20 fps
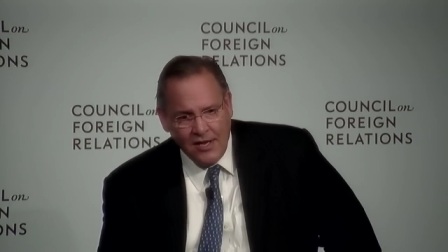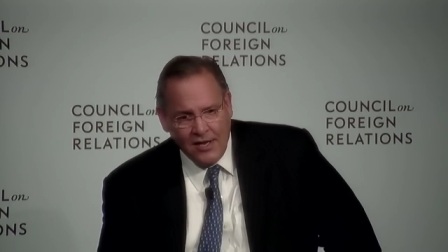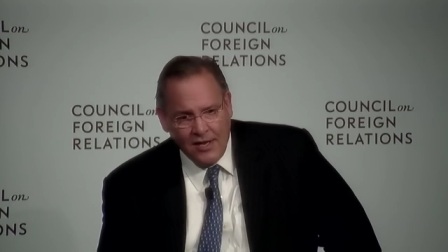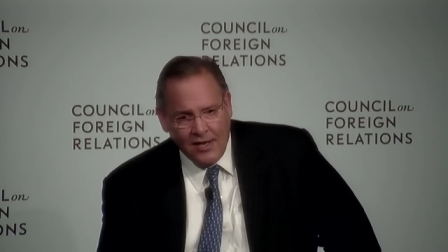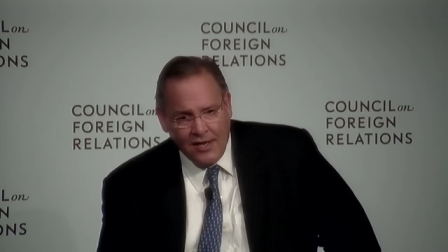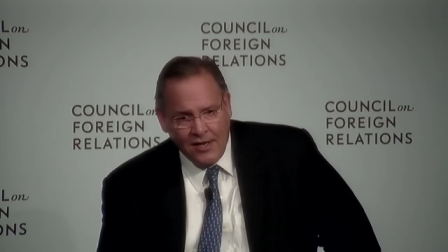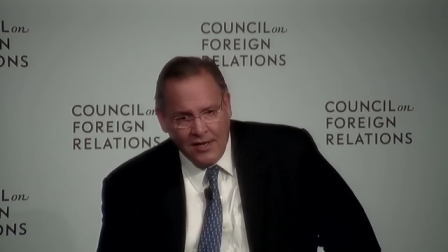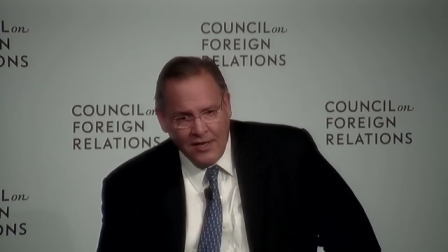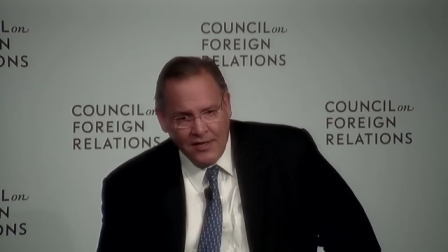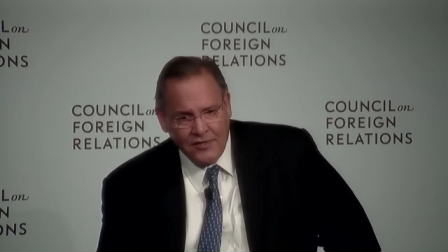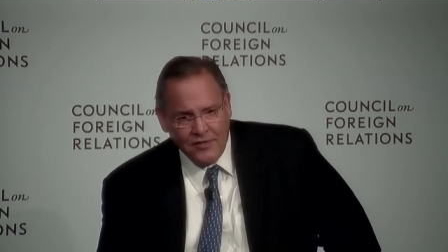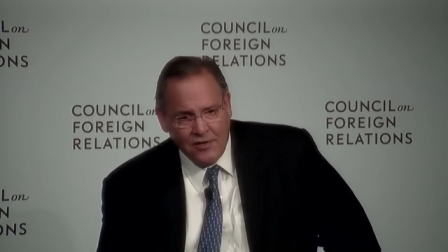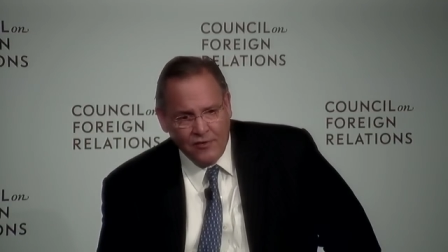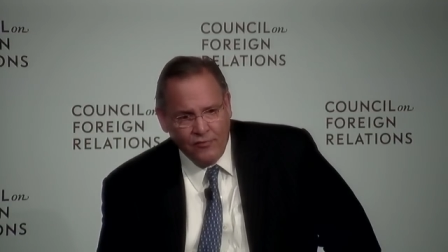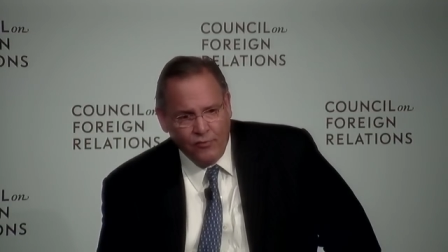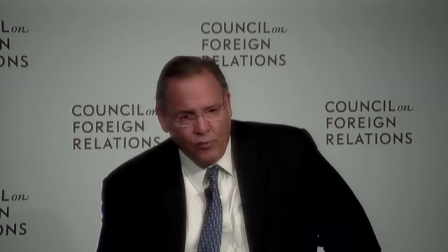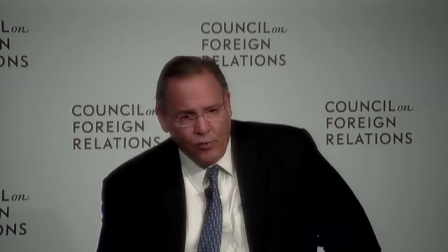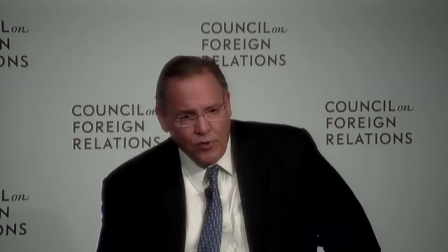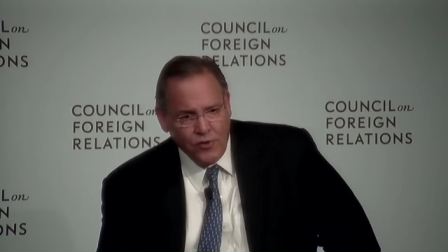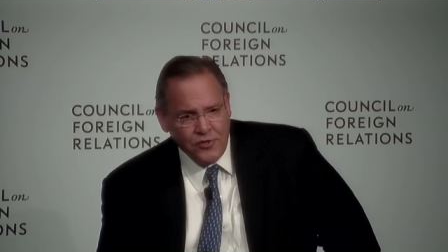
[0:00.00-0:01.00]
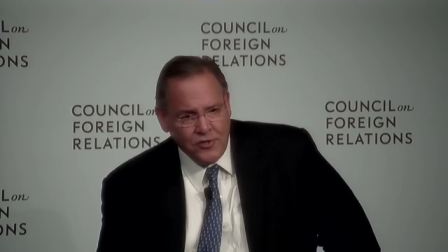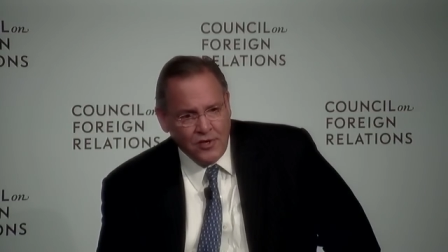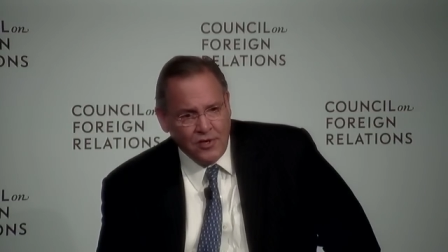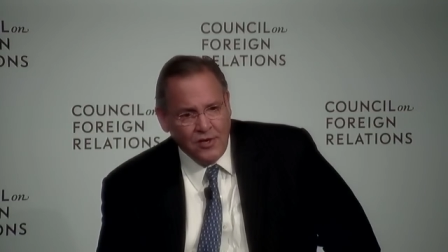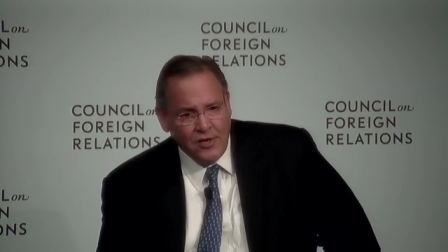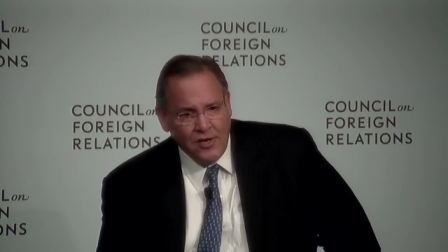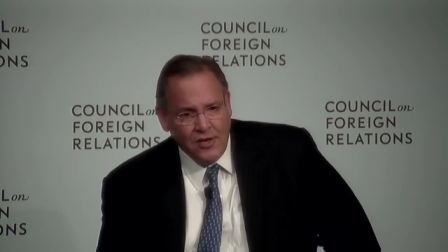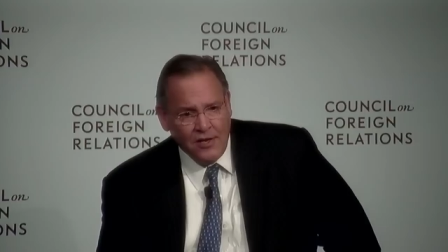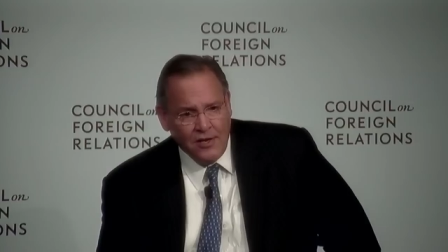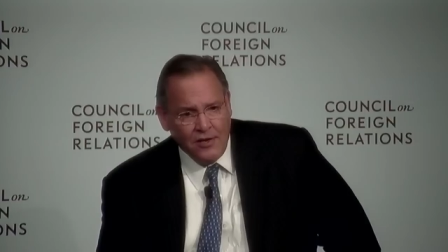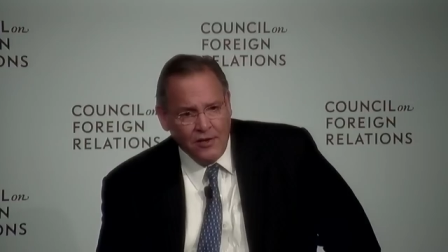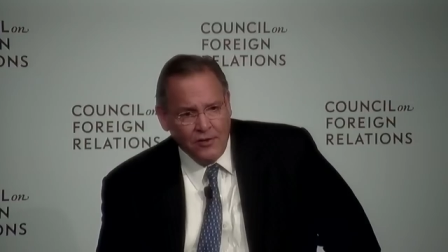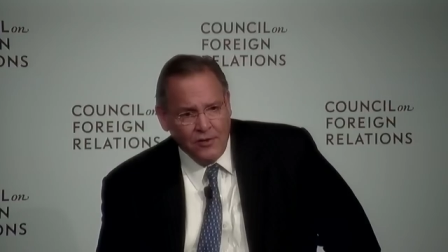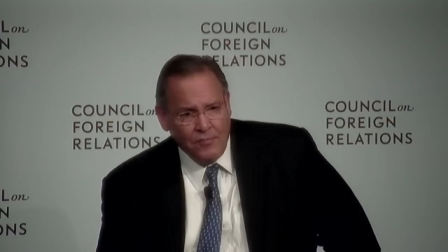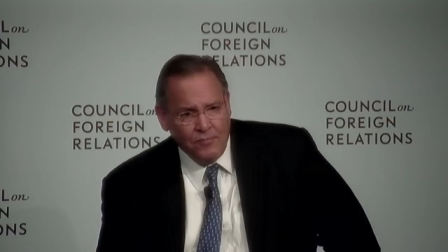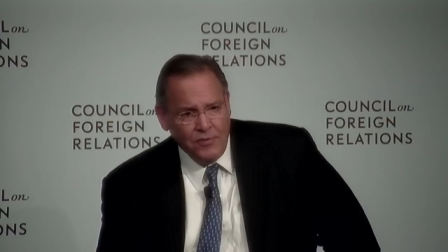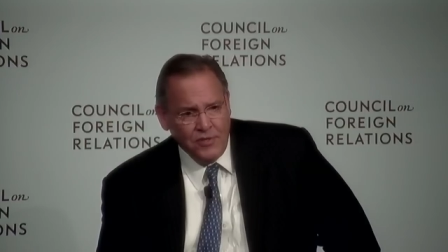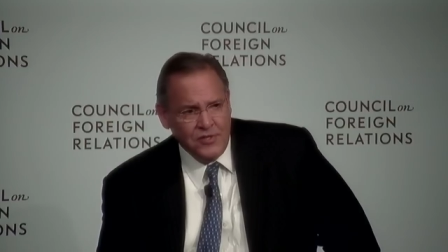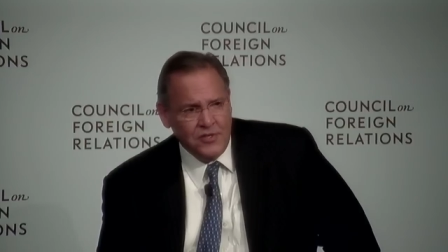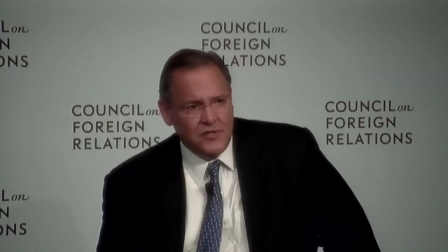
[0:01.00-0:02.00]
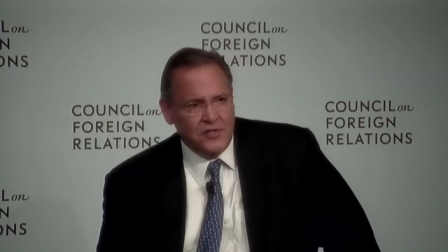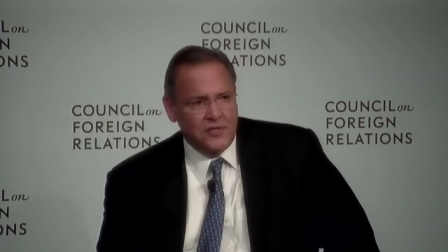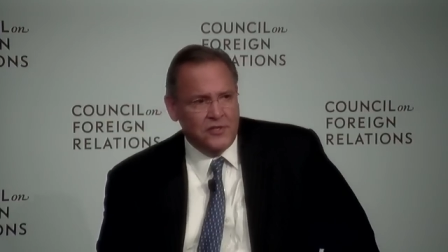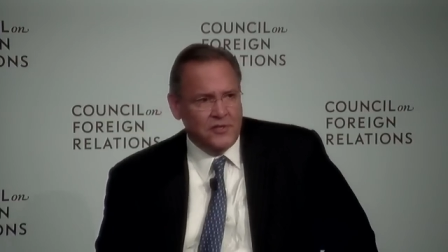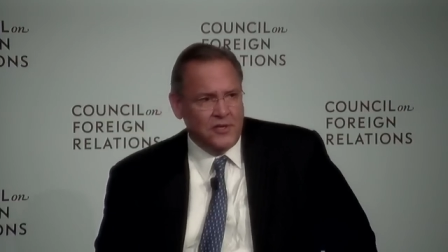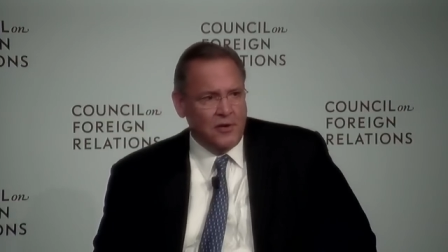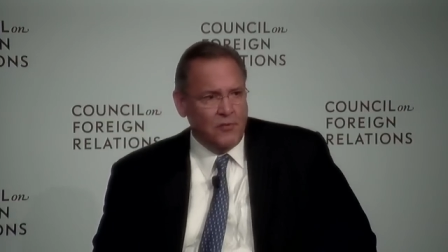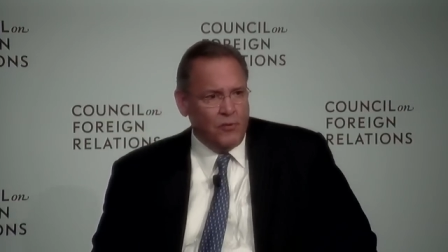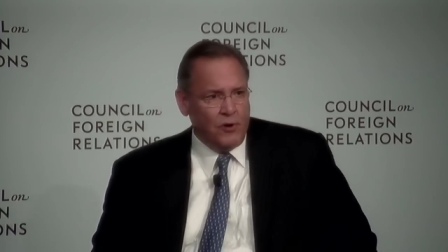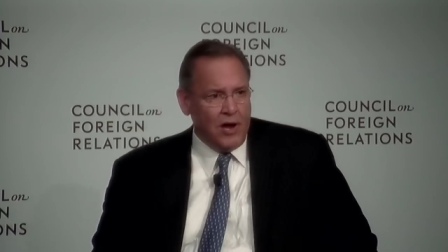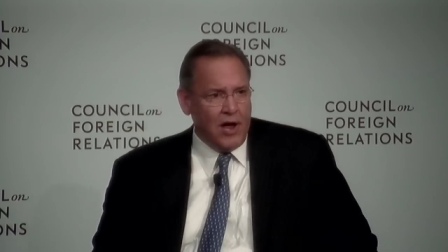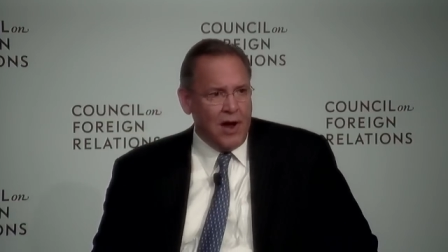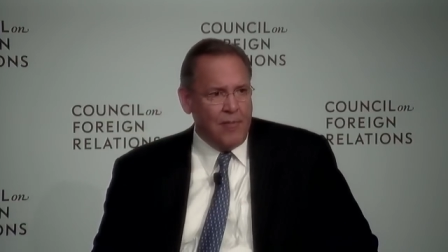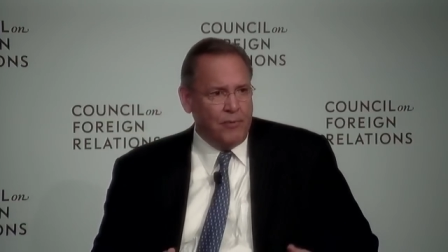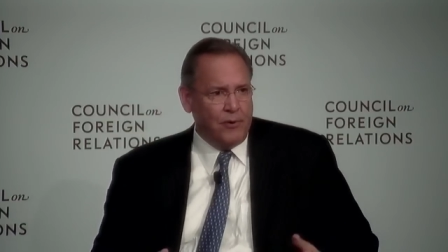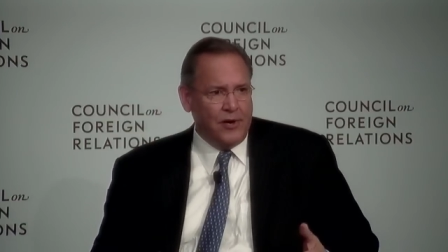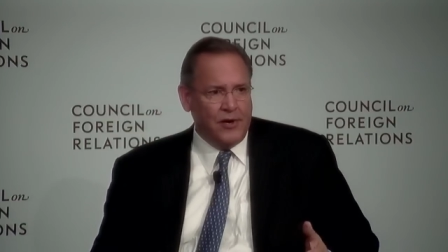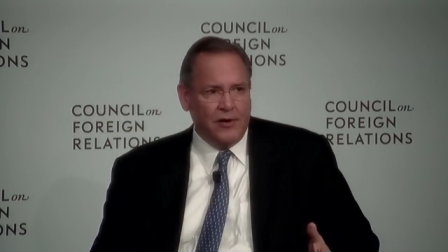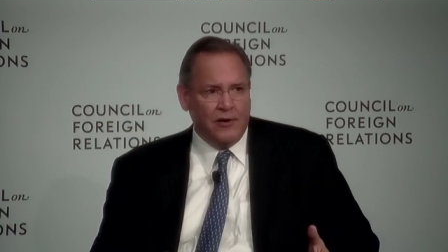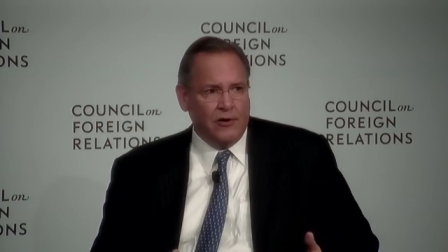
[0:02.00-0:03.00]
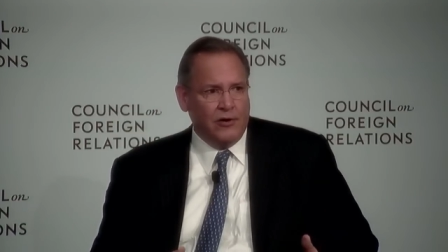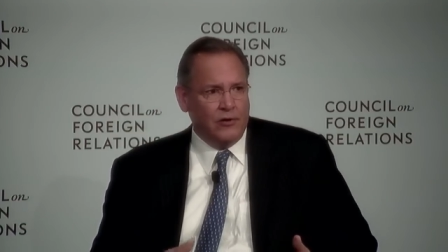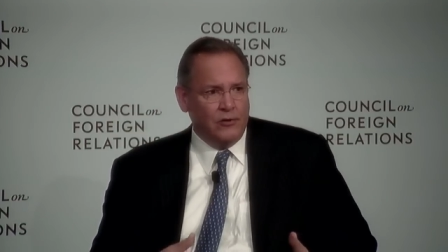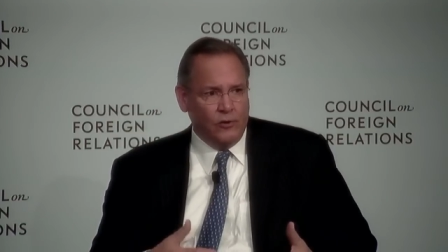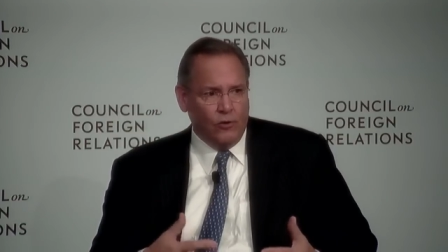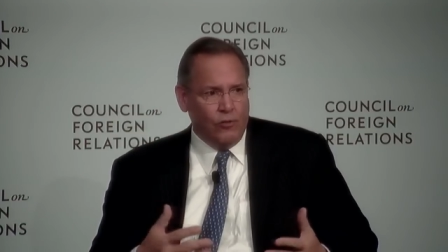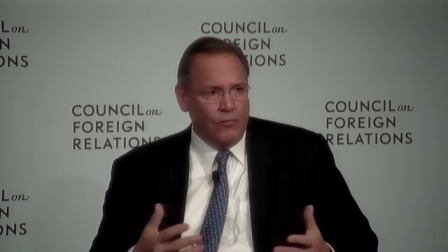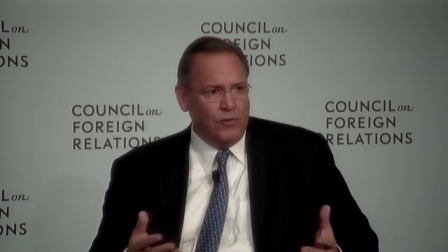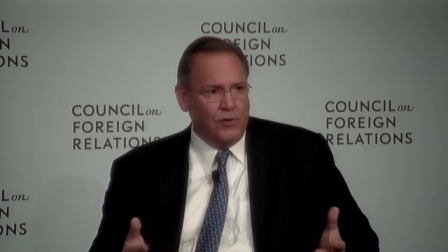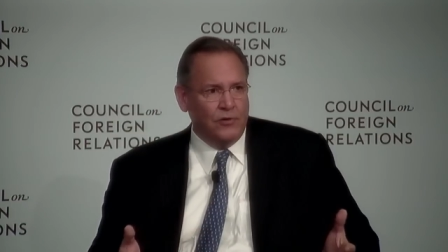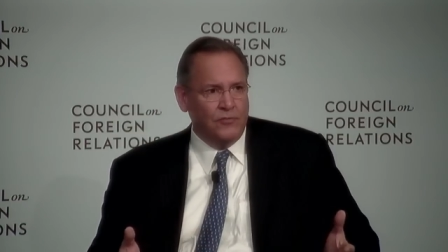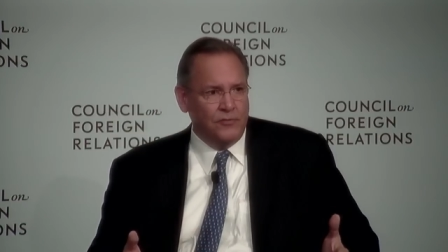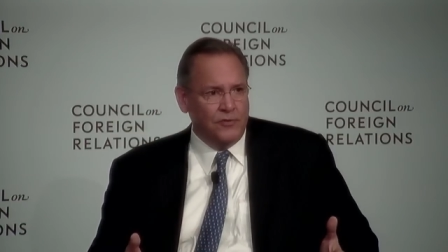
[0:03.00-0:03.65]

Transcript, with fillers: Uh, it's unfortunate. You know, the businesses that we operate in are global.